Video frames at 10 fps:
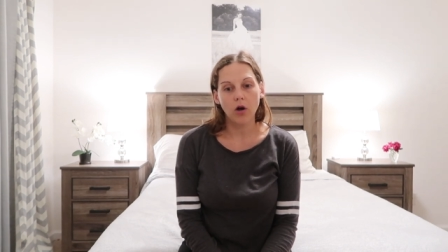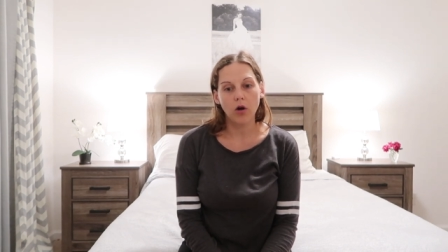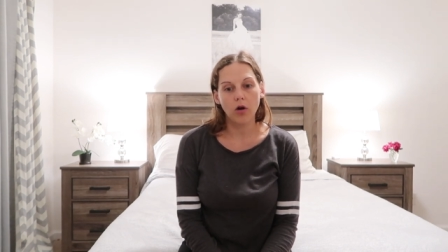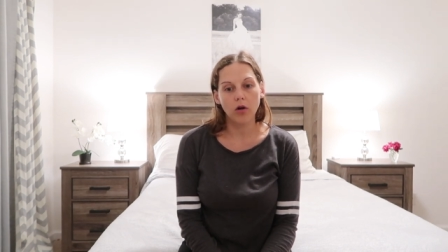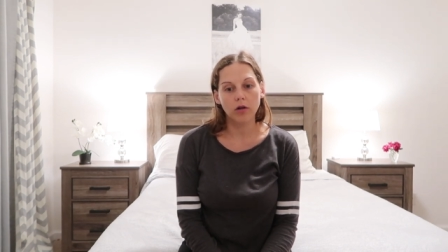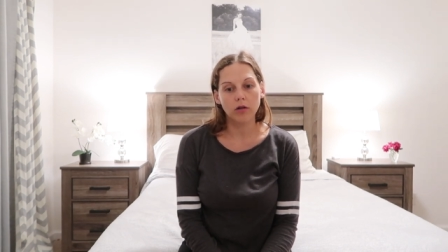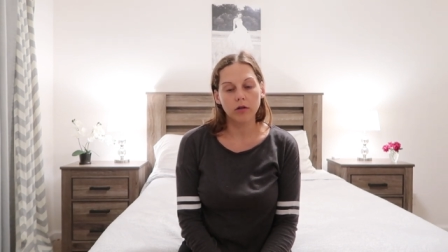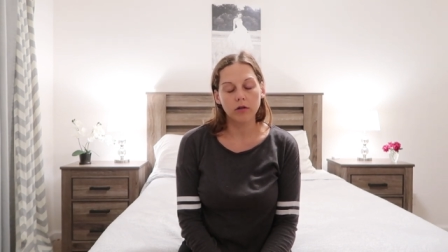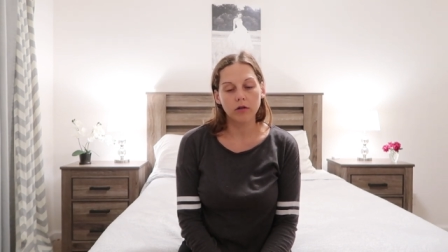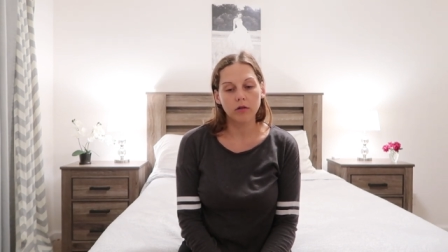
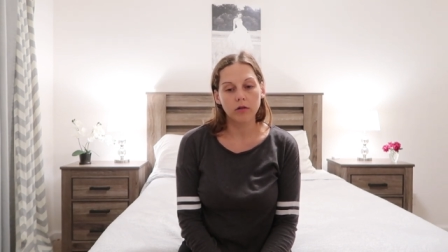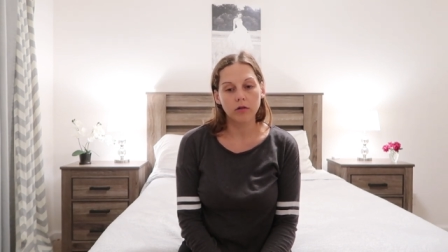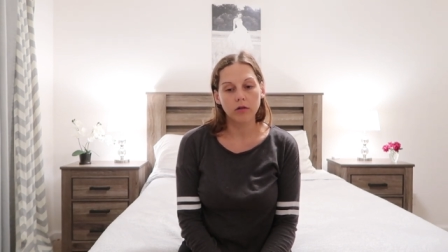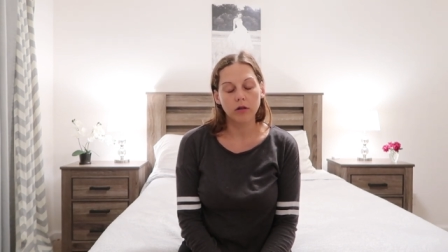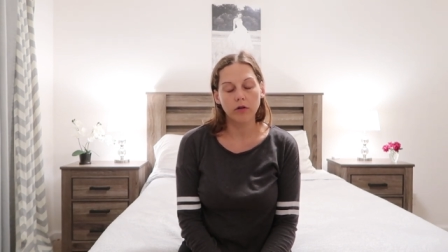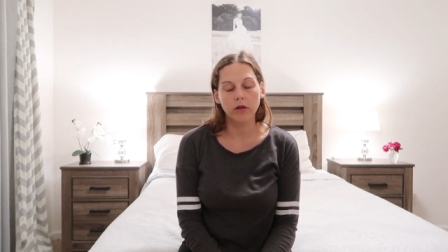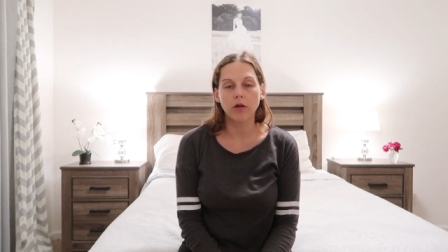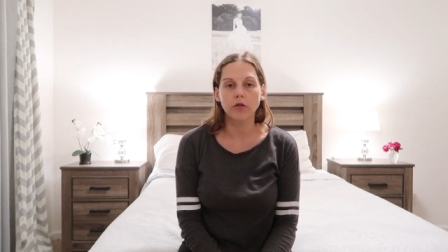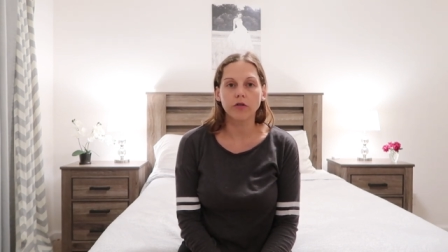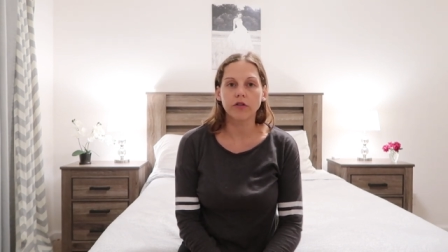on on an
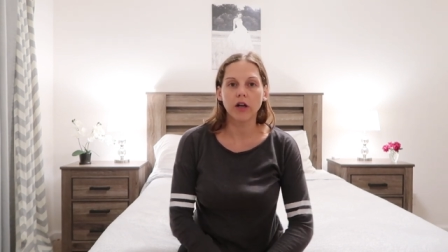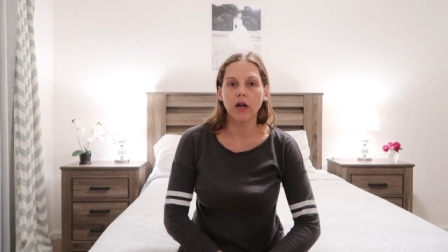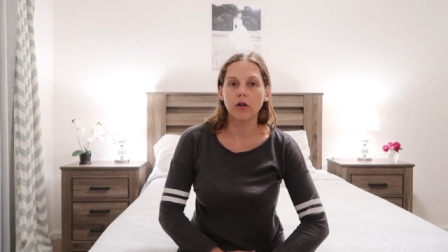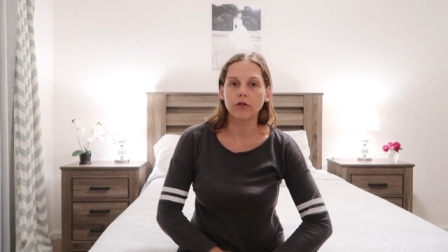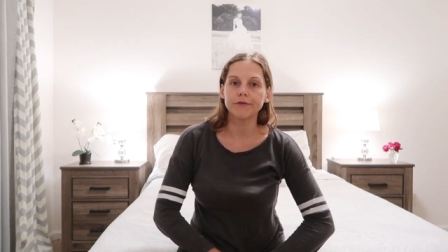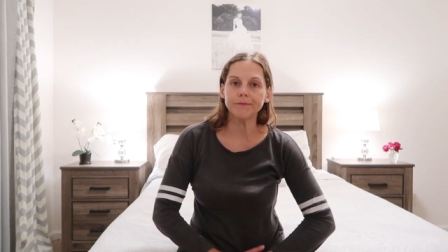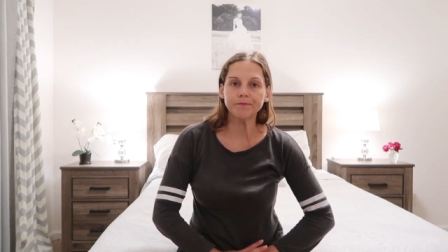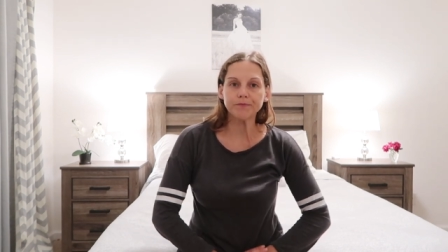ultrasound